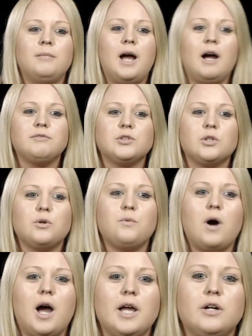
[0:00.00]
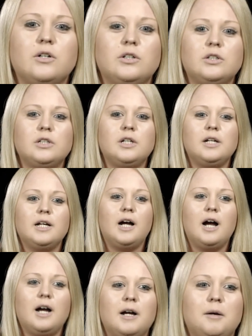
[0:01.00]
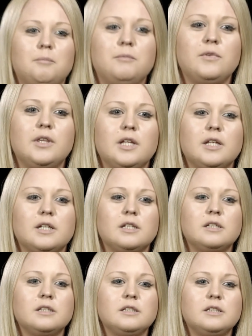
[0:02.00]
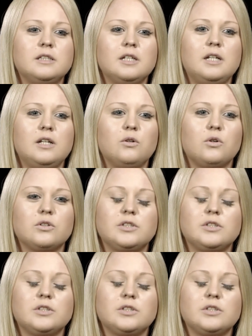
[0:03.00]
After a while, the city or